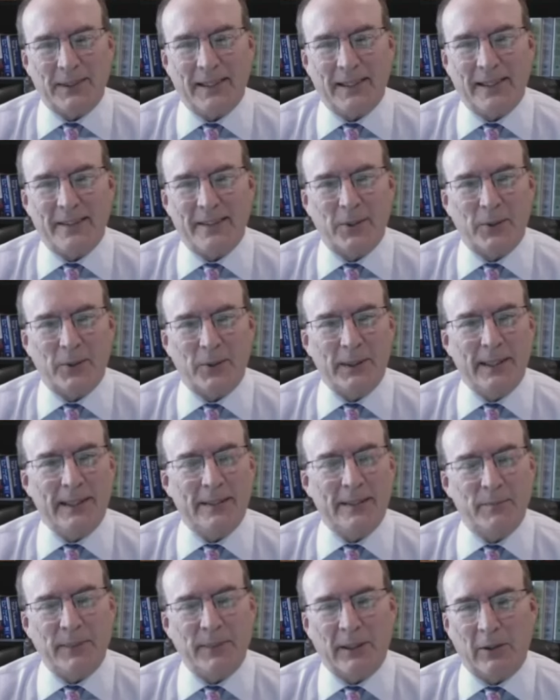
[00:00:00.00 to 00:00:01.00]
attorneys
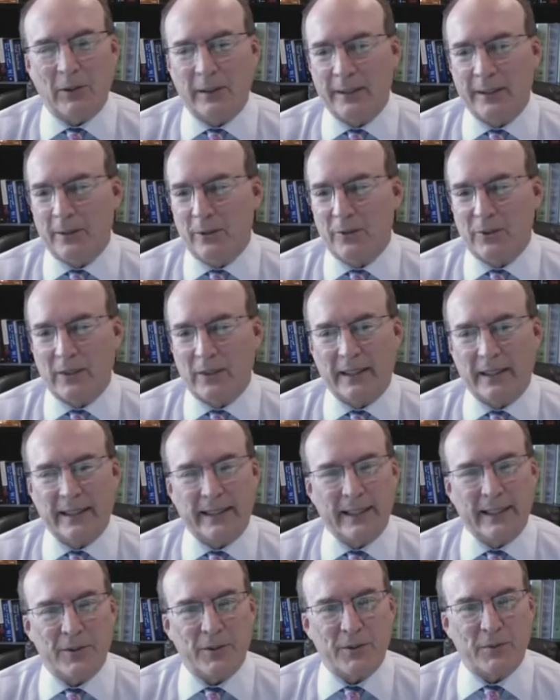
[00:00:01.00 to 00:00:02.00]
and paralegals and
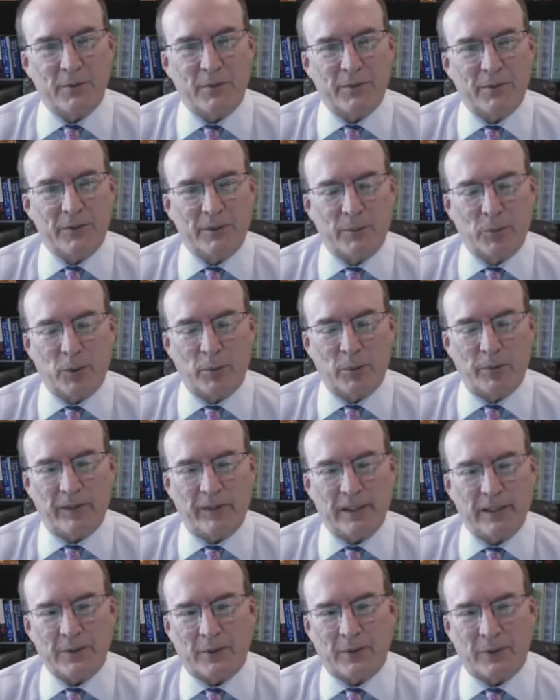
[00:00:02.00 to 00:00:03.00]
litigation support
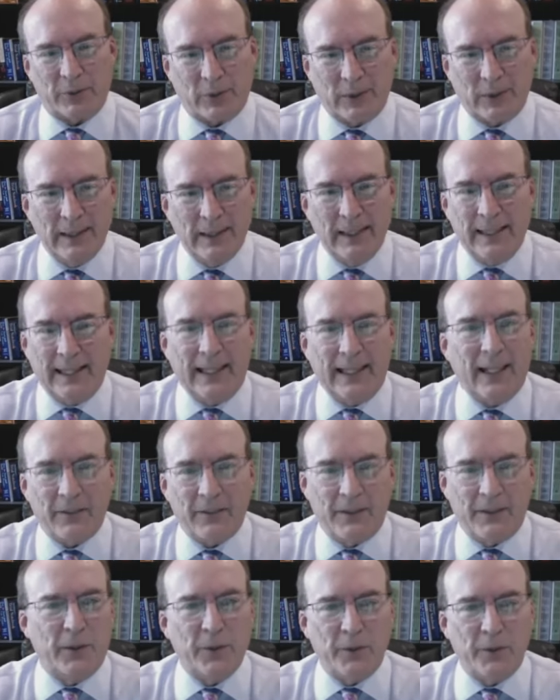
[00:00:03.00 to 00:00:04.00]
professionals who are out
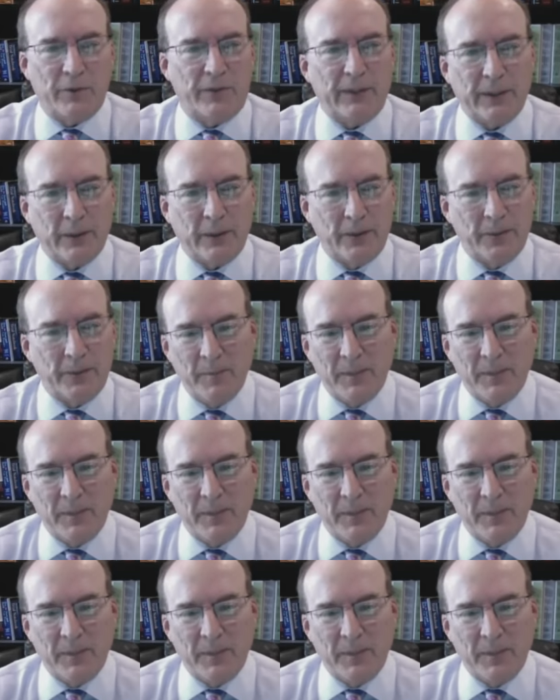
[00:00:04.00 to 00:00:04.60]
there in the field